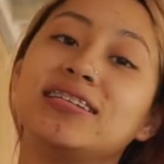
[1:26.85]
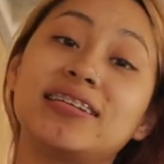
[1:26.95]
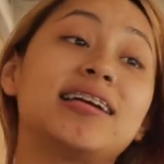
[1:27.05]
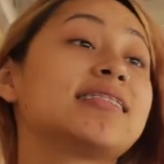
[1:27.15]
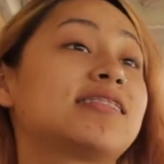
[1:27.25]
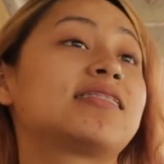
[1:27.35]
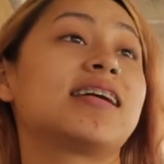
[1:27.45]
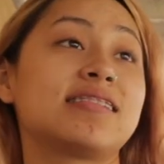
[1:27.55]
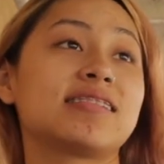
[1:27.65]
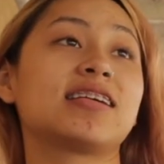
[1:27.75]
say it
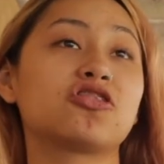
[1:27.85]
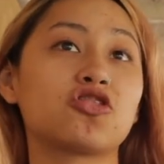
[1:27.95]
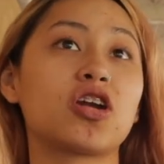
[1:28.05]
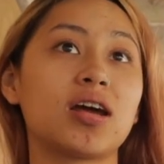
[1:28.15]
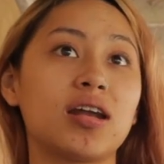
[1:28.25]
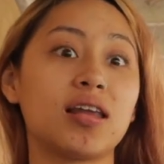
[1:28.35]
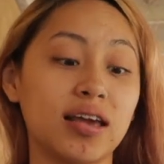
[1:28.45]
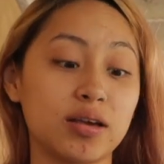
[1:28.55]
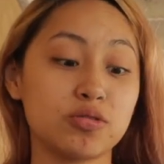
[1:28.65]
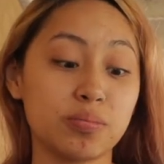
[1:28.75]
tastes like straw
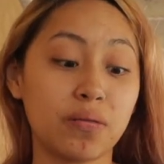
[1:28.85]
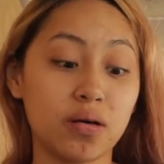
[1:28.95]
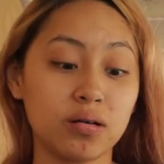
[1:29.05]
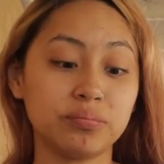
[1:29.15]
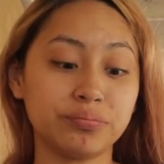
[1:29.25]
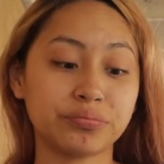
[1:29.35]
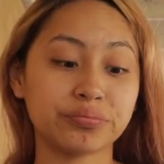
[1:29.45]
Like, it was bomb.